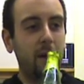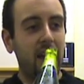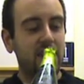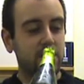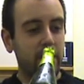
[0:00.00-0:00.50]

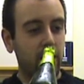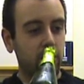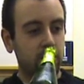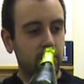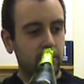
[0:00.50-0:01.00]
pear
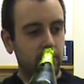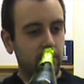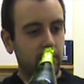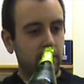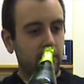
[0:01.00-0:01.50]
smell.
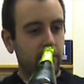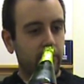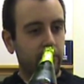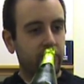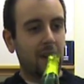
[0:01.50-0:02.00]

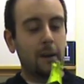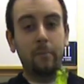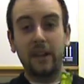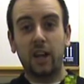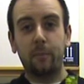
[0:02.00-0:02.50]
A
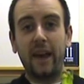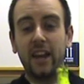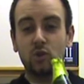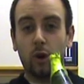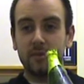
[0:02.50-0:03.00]
bit like
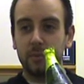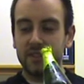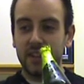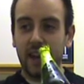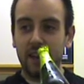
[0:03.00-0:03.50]
pear drops
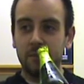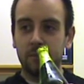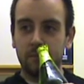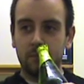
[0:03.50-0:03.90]
once again